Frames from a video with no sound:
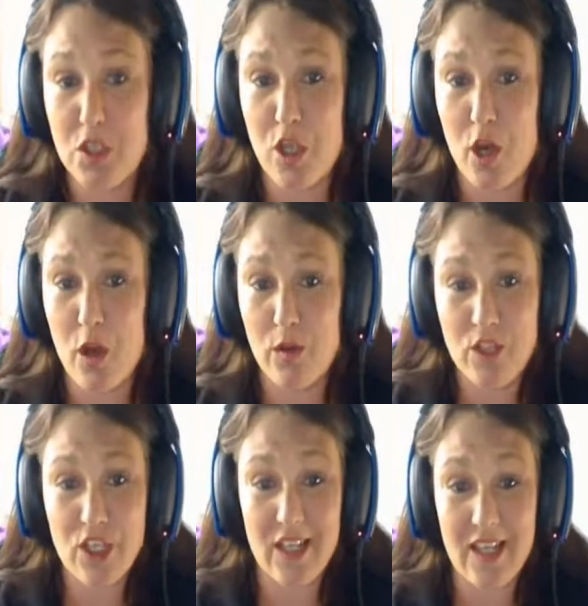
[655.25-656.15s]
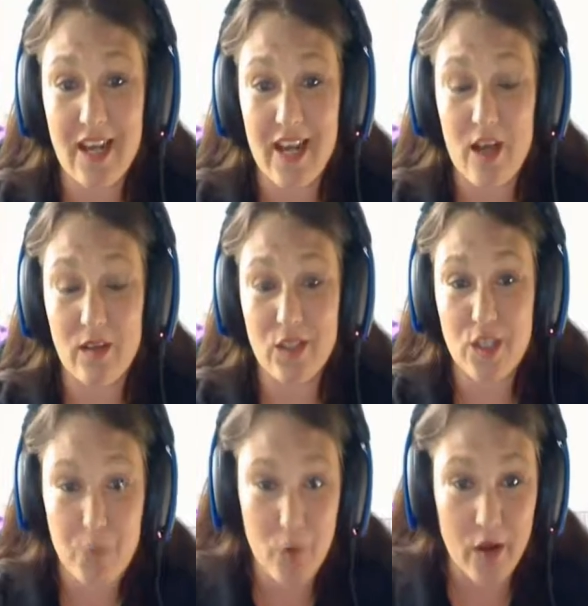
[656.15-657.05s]
go check that out.
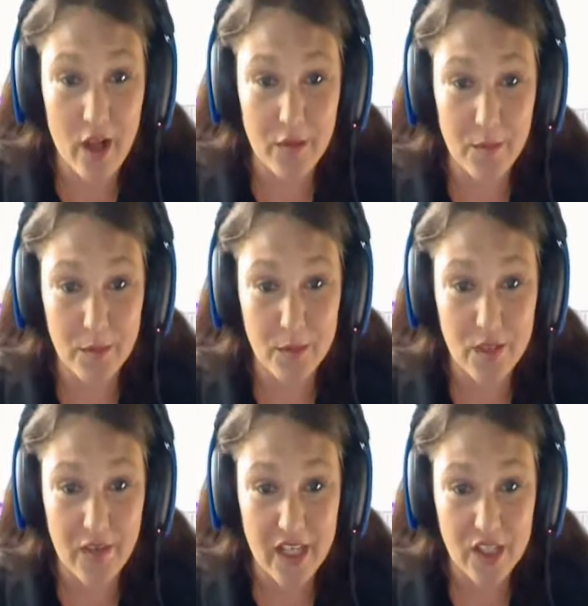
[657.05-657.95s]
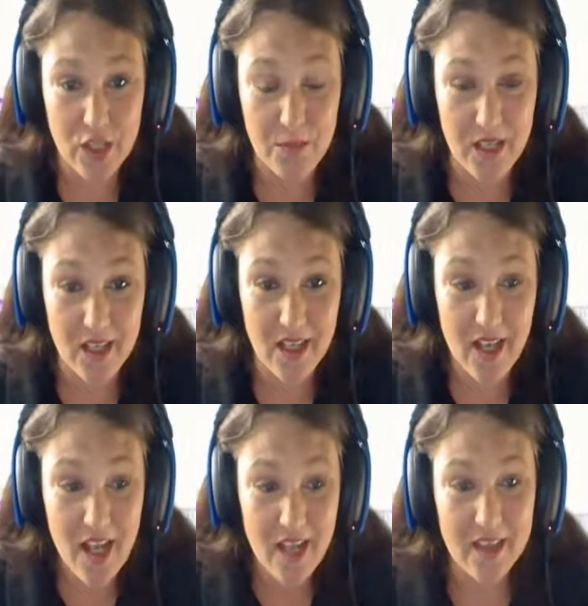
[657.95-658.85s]
Support other members of A G P.
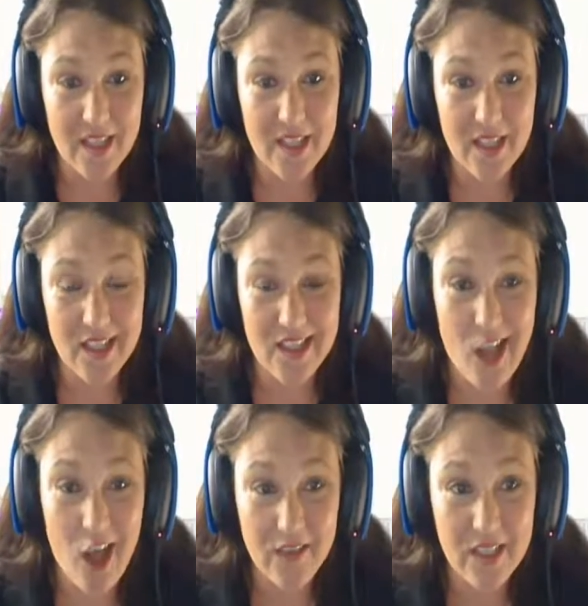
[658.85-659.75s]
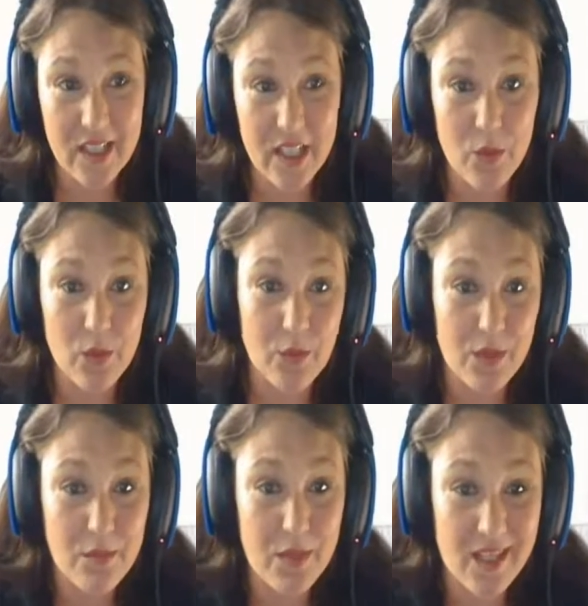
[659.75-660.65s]
This, obviously, with
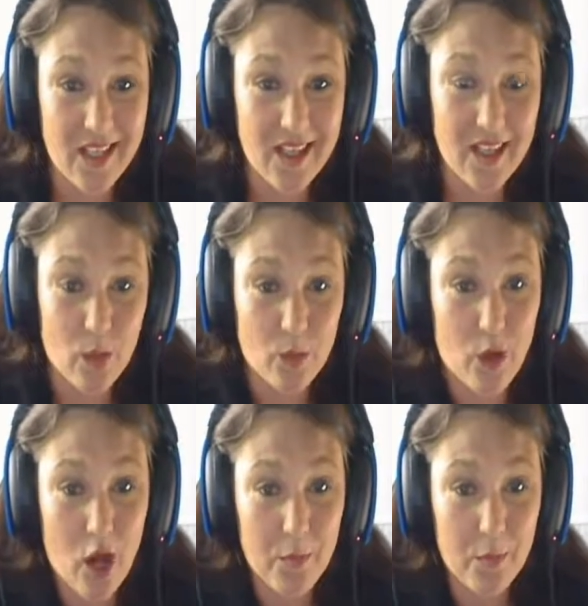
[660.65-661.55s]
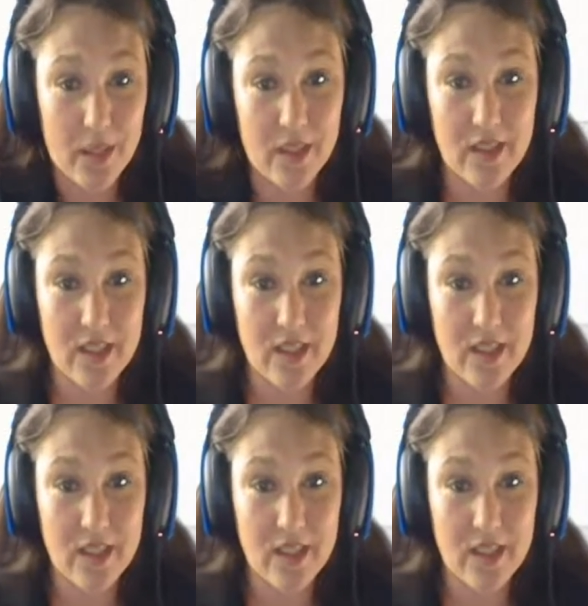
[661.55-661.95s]
me being the owner-operator,